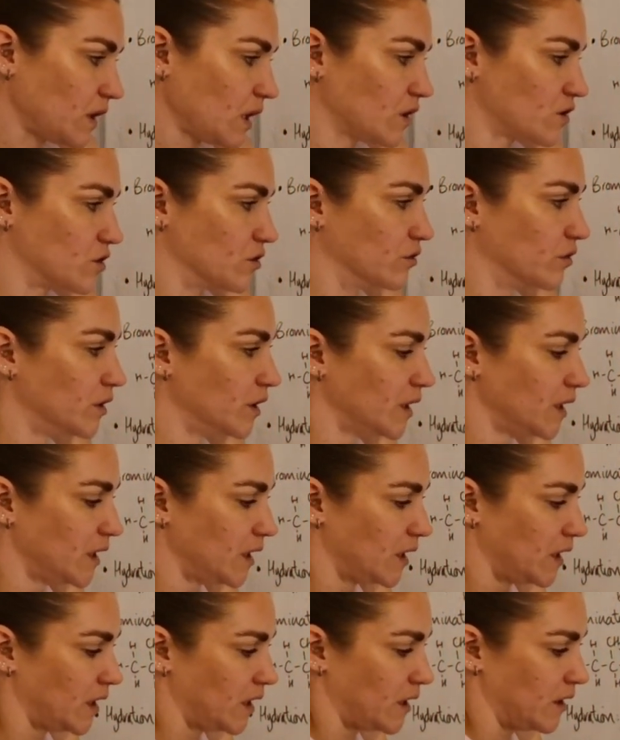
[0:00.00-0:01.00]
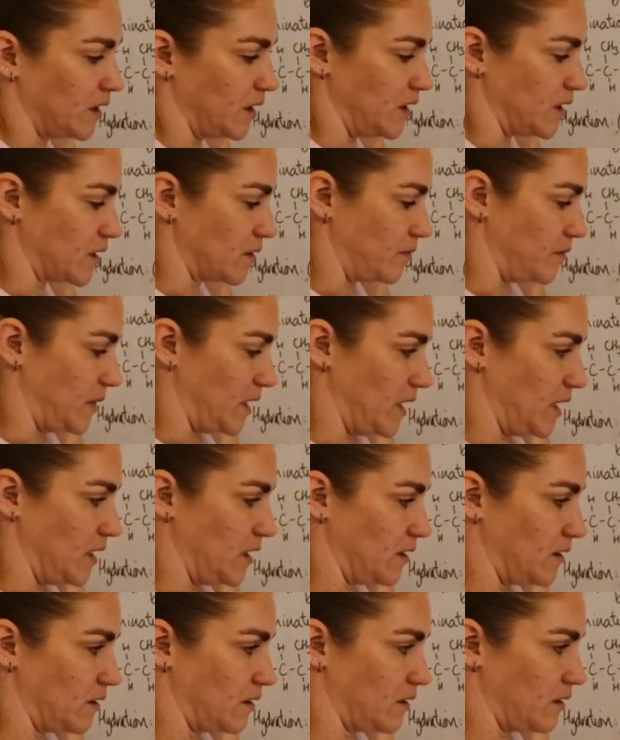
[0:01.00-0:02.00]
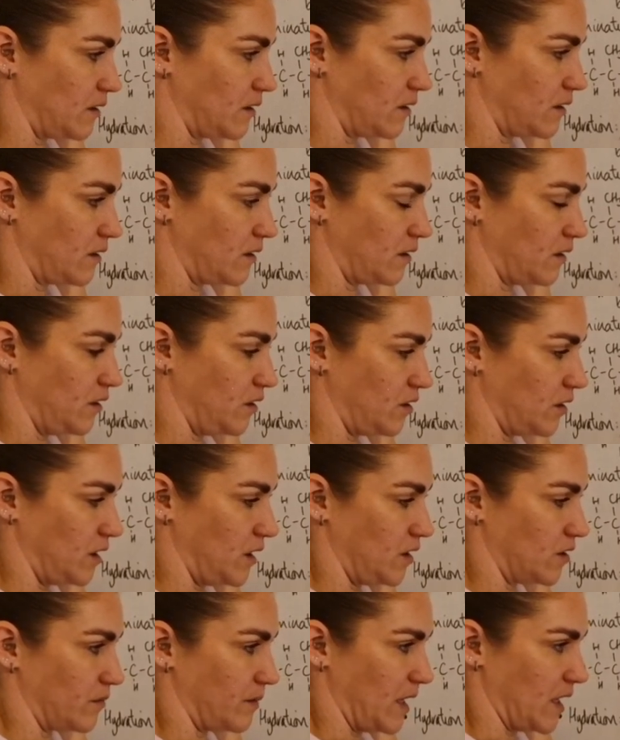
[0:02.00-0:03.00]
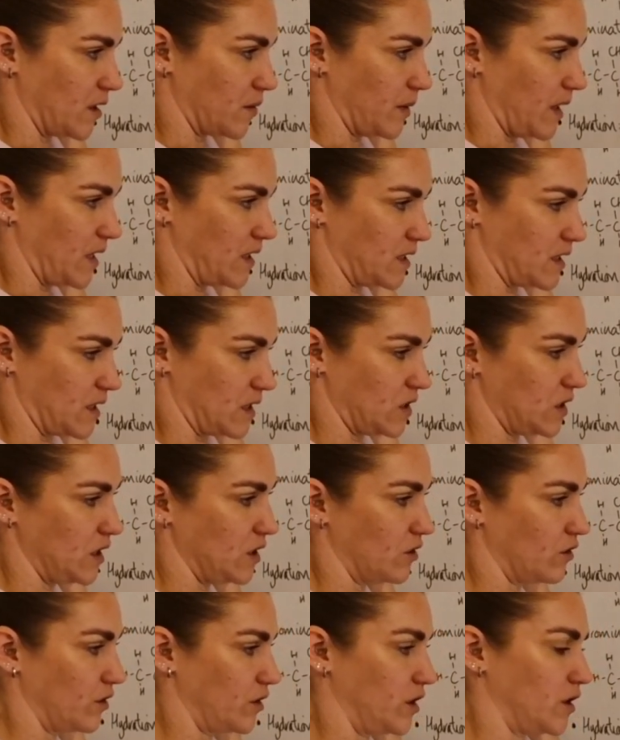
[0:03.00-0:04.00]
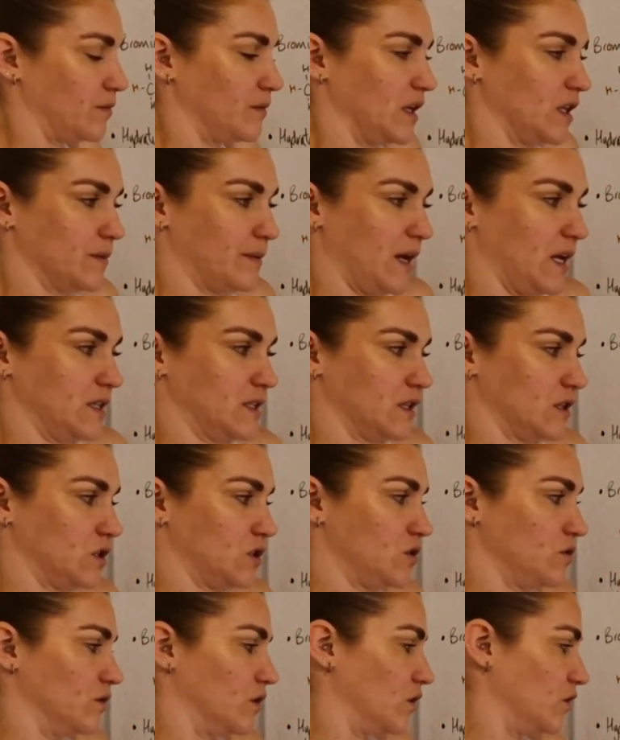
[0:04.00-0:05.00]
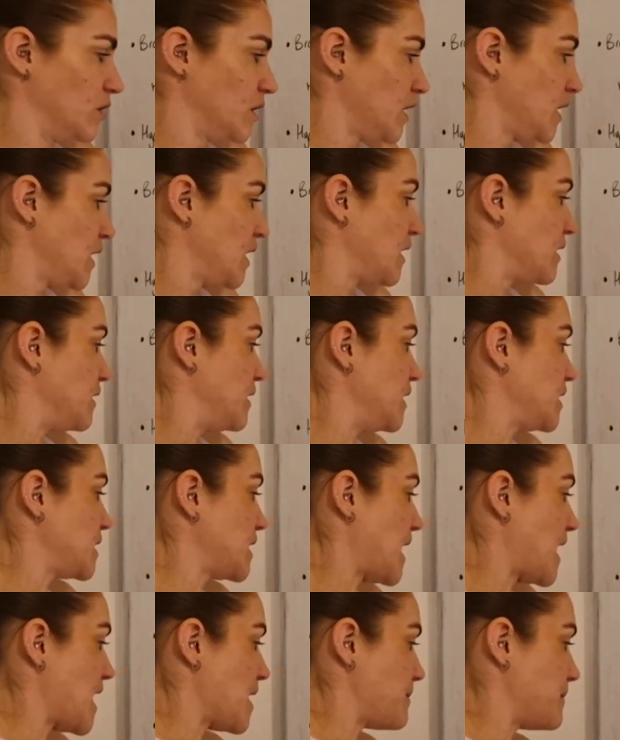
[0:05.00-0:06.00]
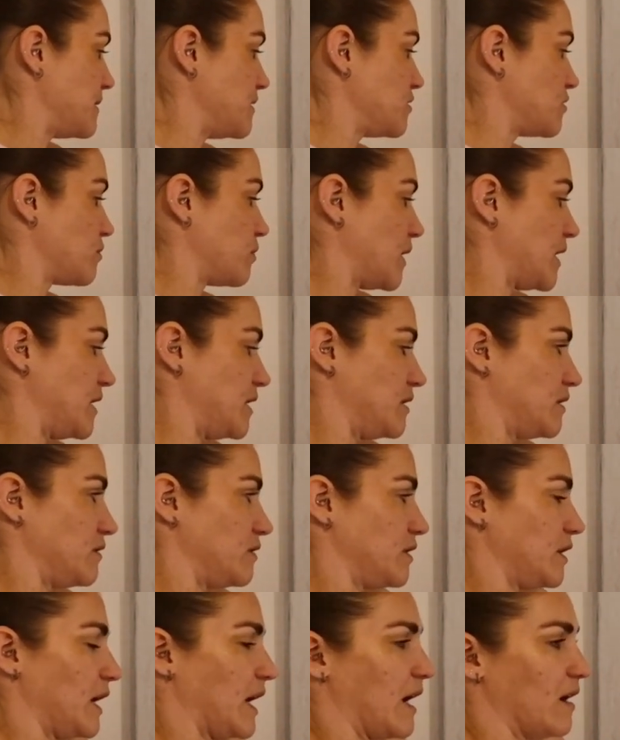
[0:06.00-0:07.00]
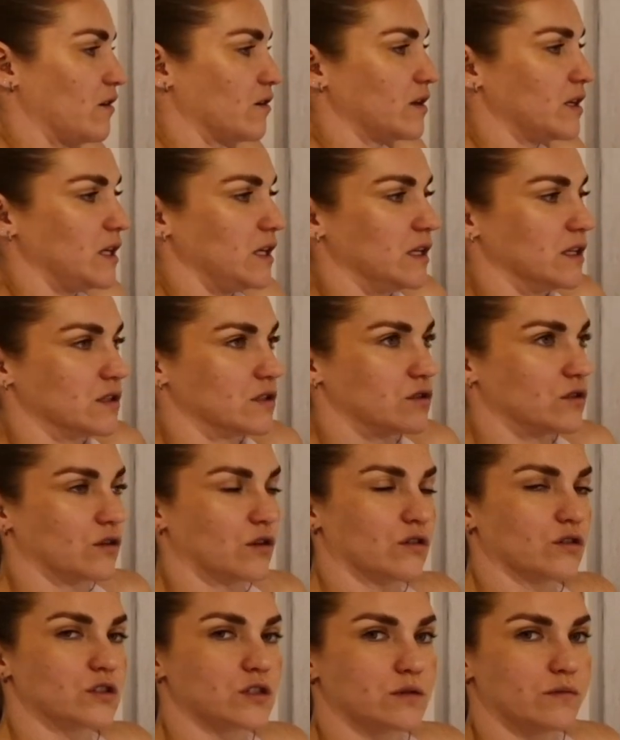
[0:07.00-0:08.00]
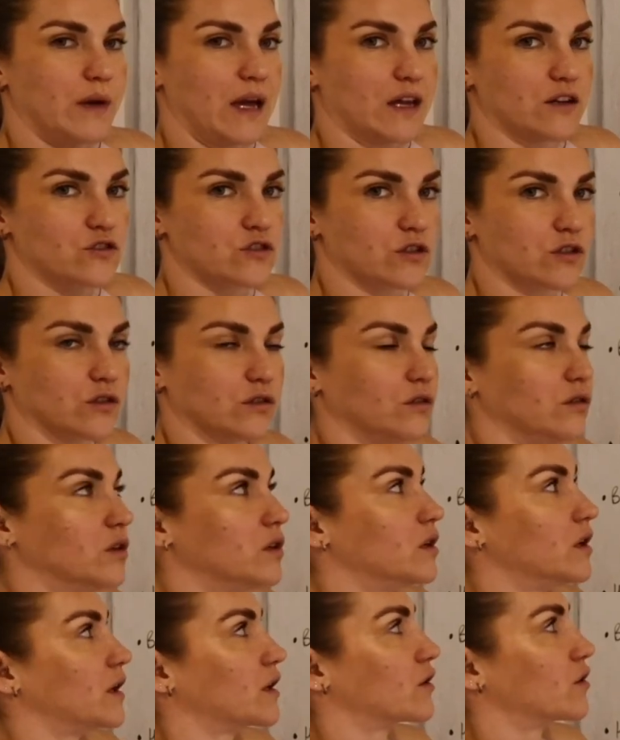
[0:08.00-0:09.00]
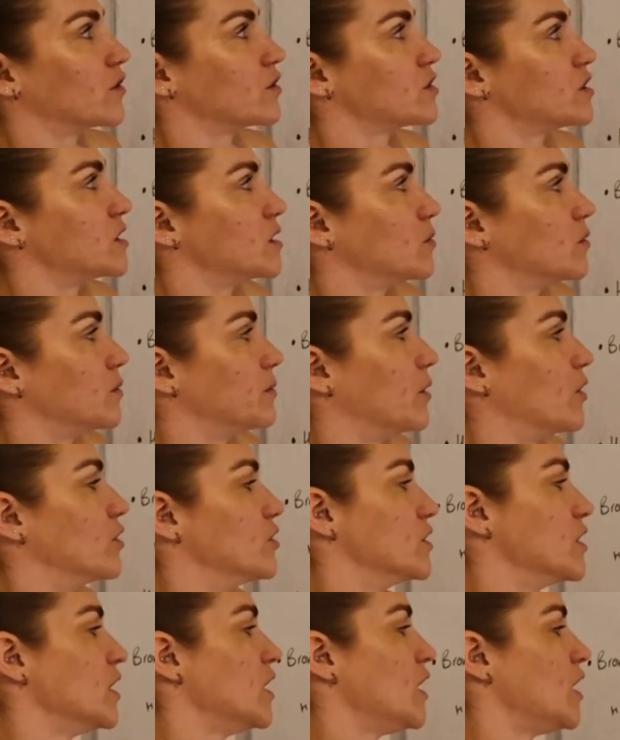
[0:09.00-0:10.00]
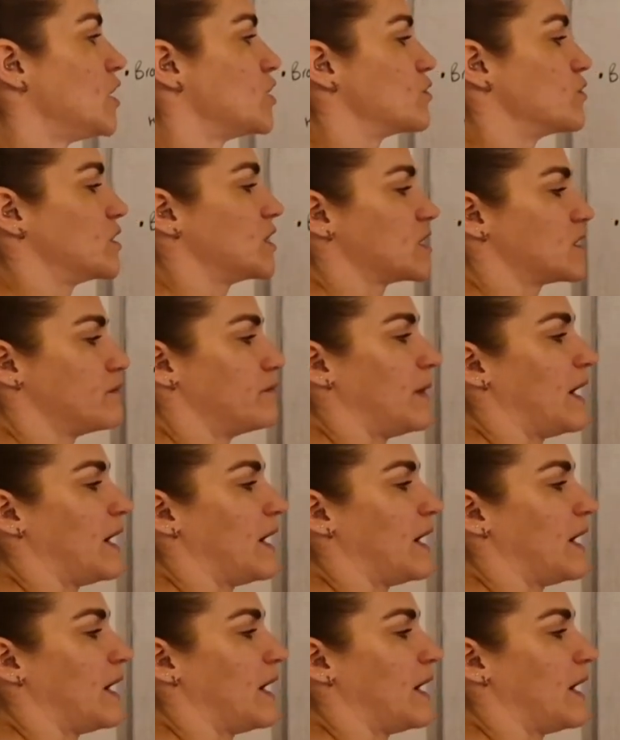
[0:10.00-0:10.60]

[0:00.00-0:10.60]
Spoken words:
So these can be, you can either make the pentan 3-ol or you can make the pentan 2-ol. This happens when the alkene is not symmetrical across the double bond. So it doesn't